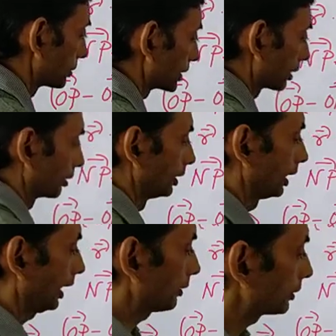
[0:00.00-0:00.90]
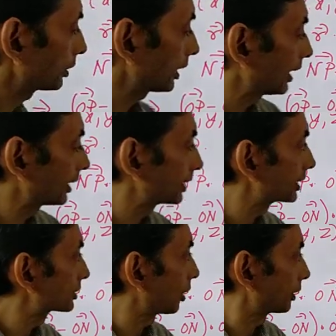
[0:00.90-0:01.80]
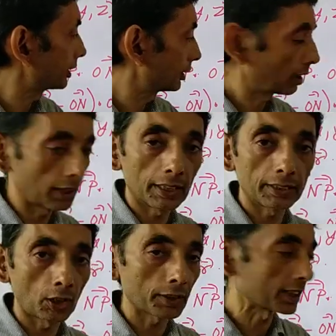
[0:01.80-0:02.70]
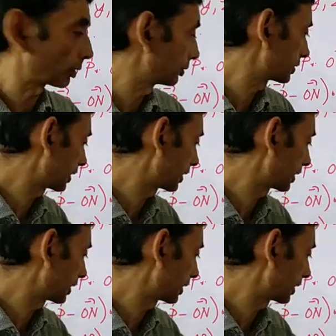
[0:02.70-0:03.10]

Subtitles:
to 0. And we know that D is not equal to